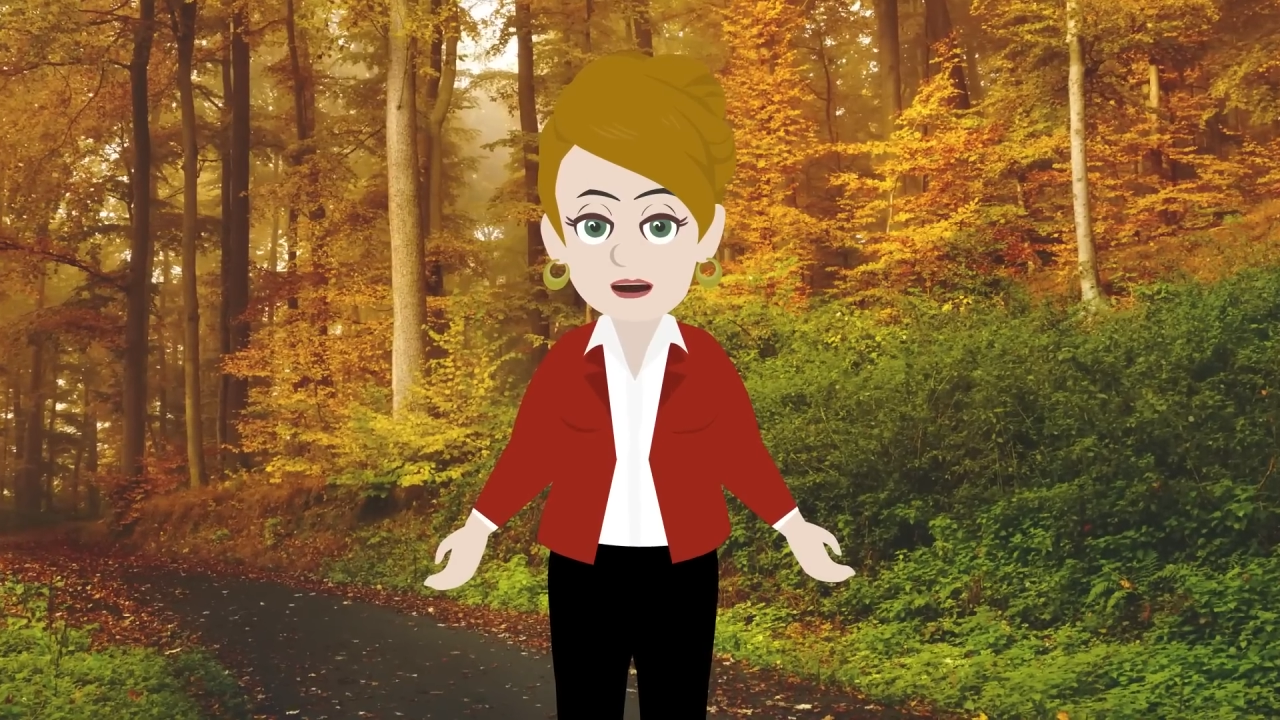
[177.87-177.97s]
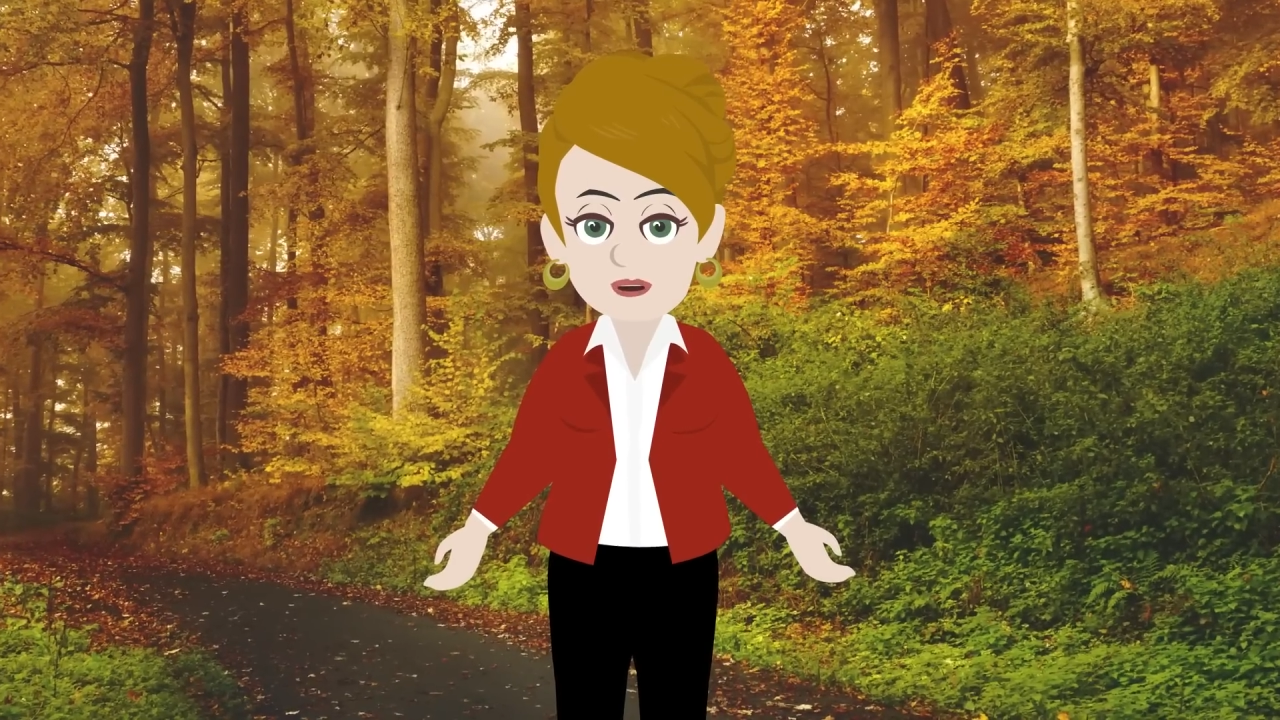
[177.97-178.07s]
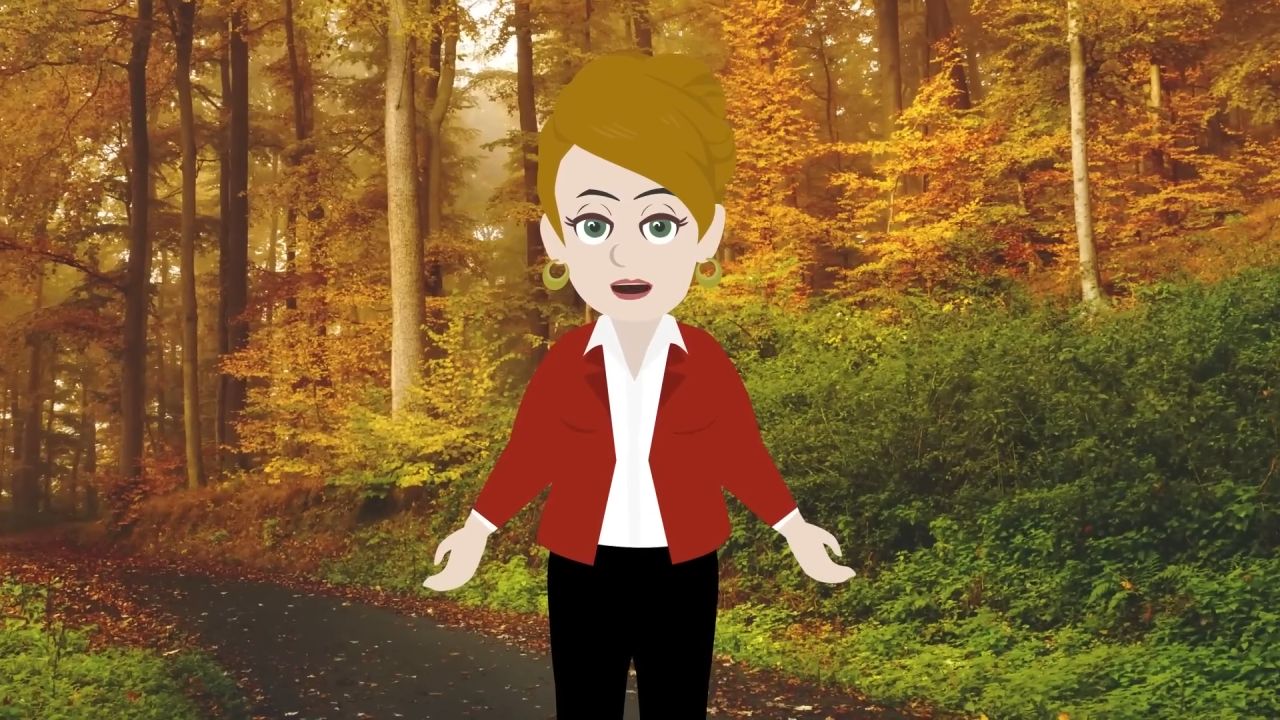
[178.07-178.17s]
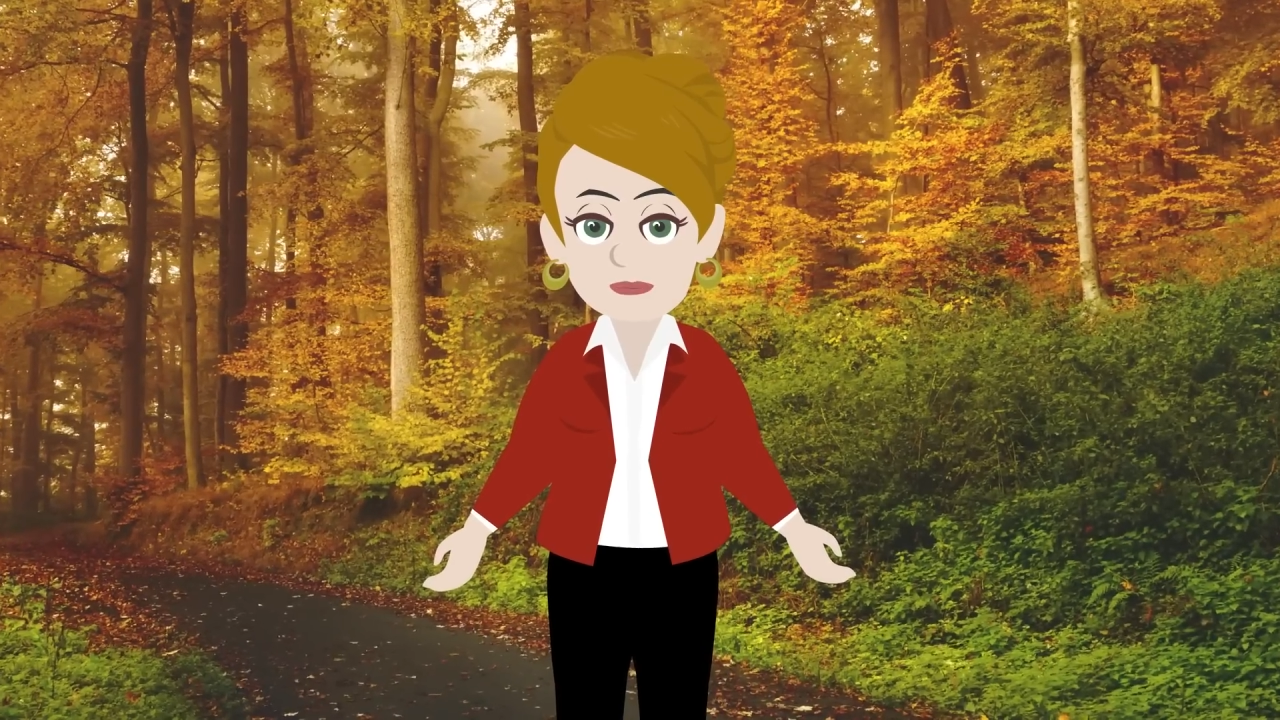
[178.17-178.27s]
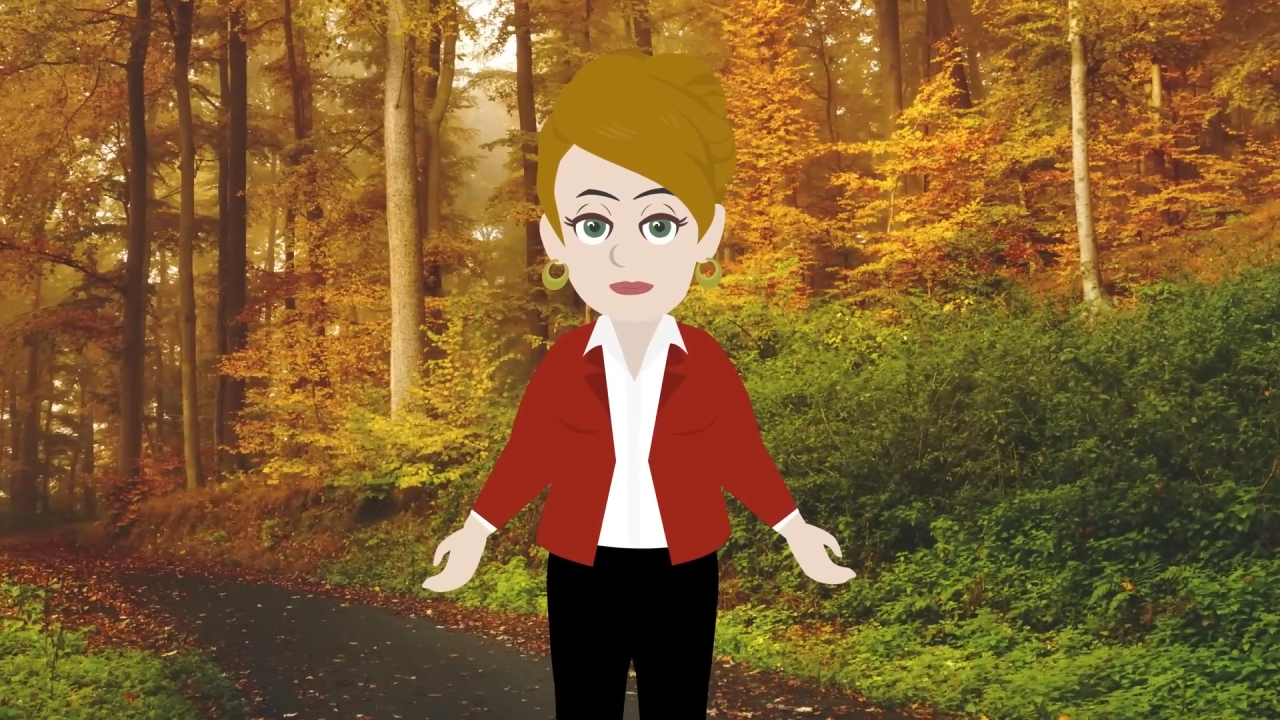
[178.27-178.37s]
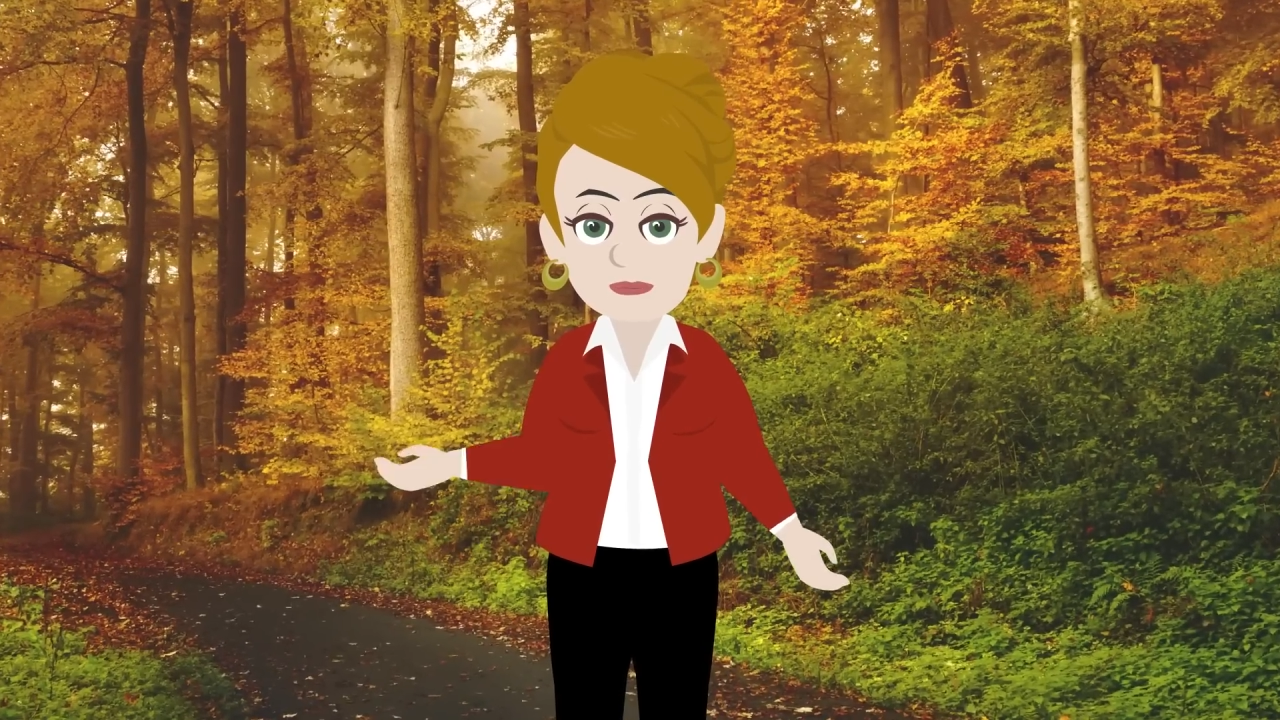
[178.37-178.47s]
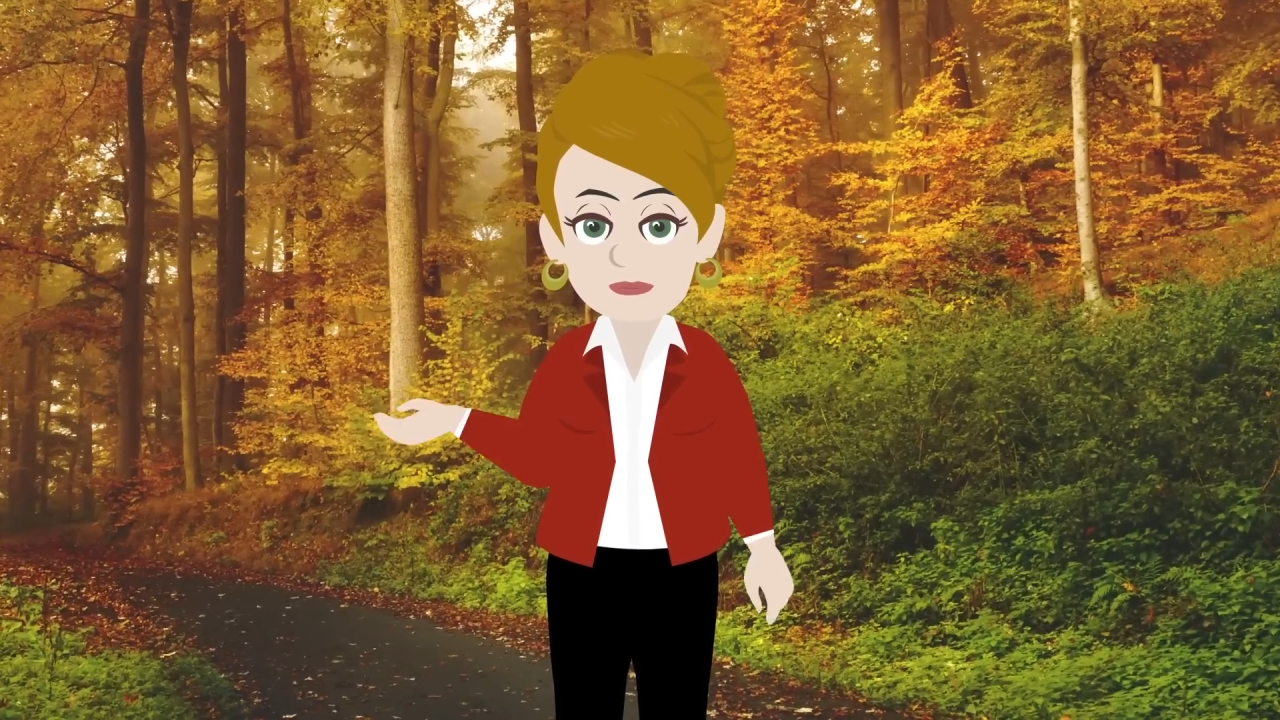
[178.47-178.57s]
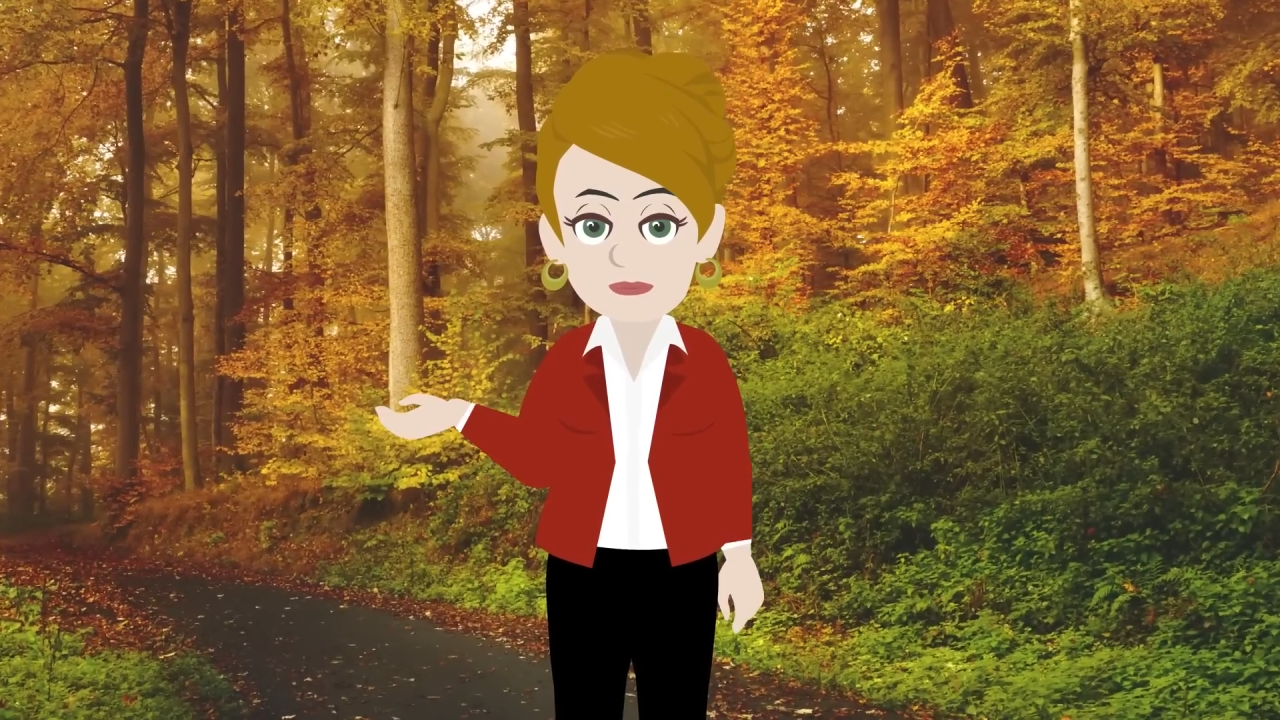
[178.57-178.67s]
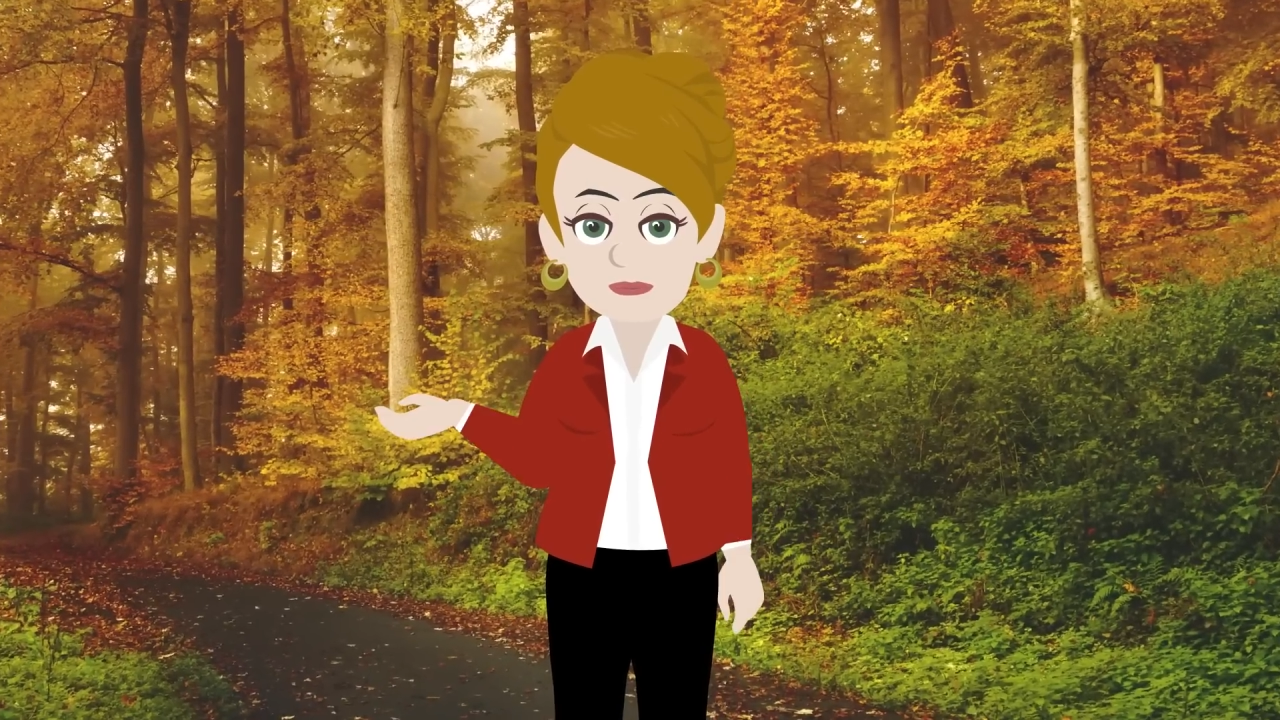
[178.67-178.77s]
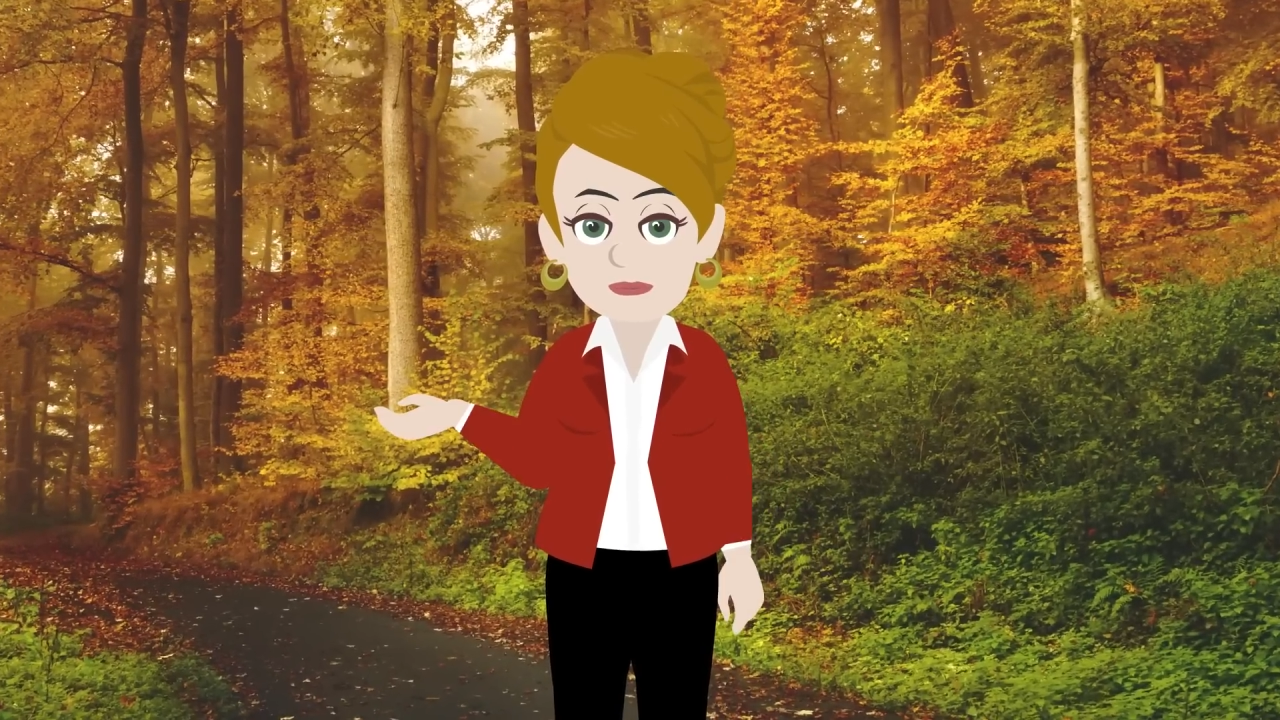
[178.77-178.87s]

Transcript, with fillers: like nitpicking.